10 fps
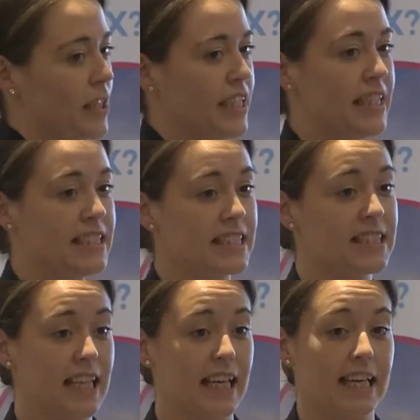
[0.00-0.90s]
we need to
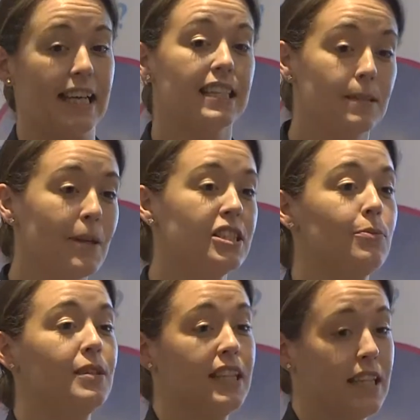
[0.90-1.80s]
see,
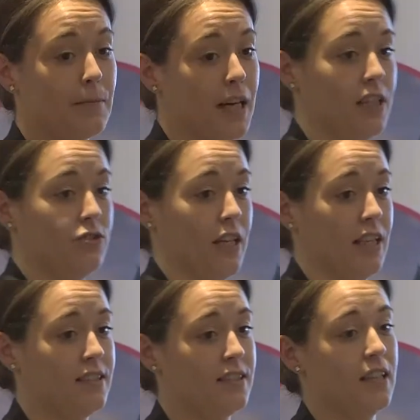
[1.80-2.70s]
especially with an email
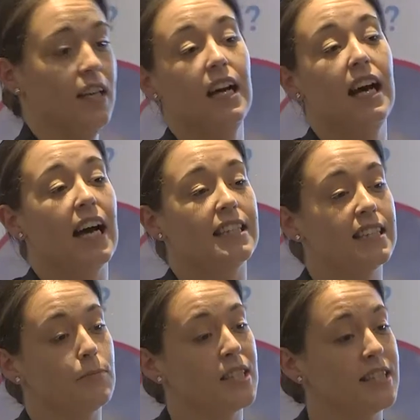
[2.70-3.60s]
address. And
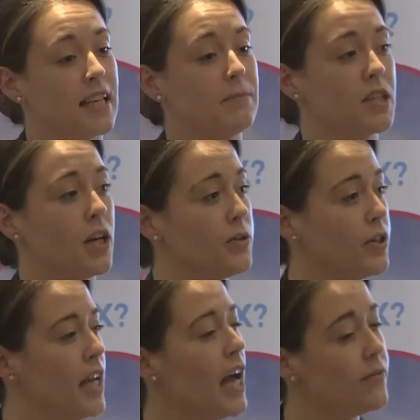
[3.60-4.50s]
with the same
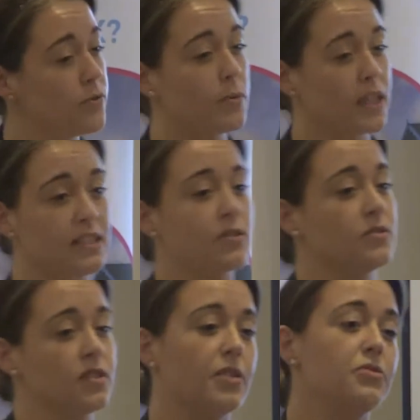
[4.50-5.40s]
token, everyone is
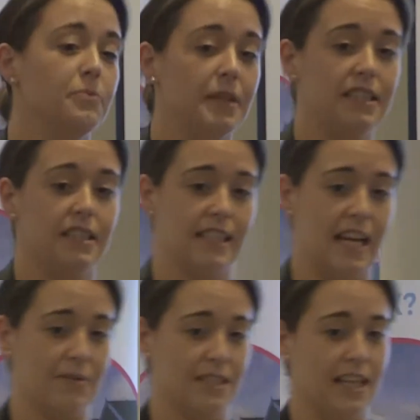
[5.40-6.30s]
on social media
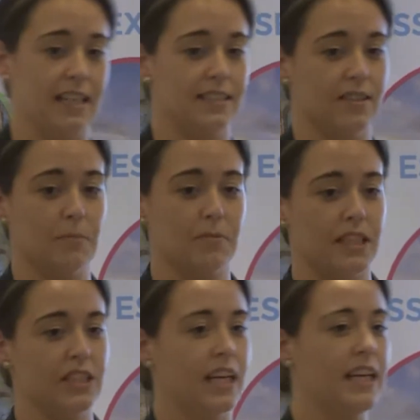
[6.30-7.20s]
nowadays. I
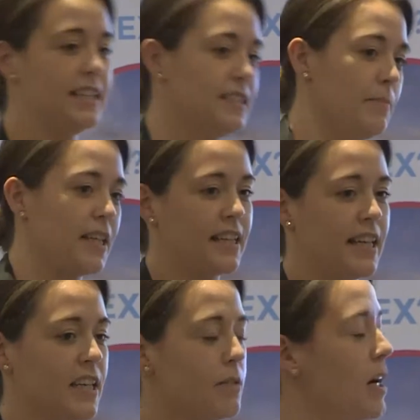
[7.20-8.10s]
appreciate it's the big
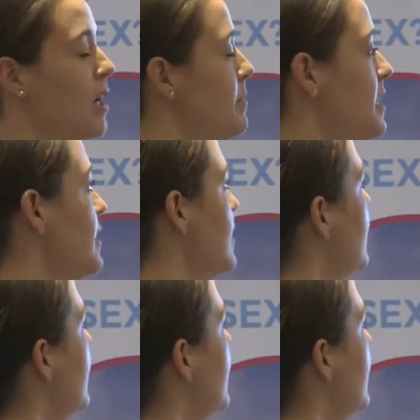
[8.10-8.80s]
thing at the moment.